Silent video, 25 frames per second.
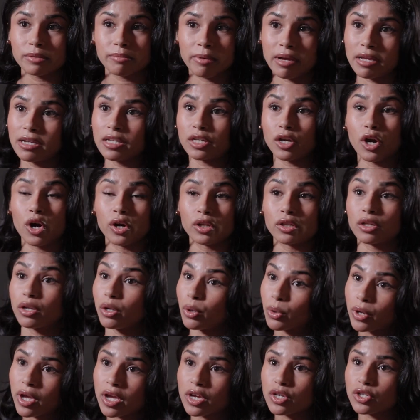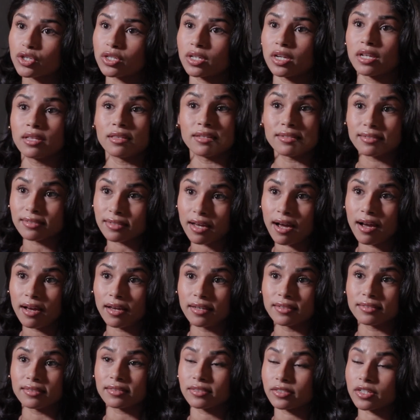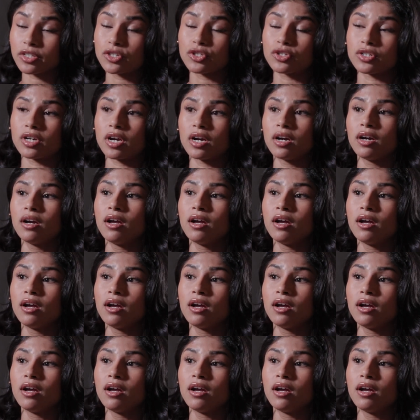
depending on the location and the size, etc.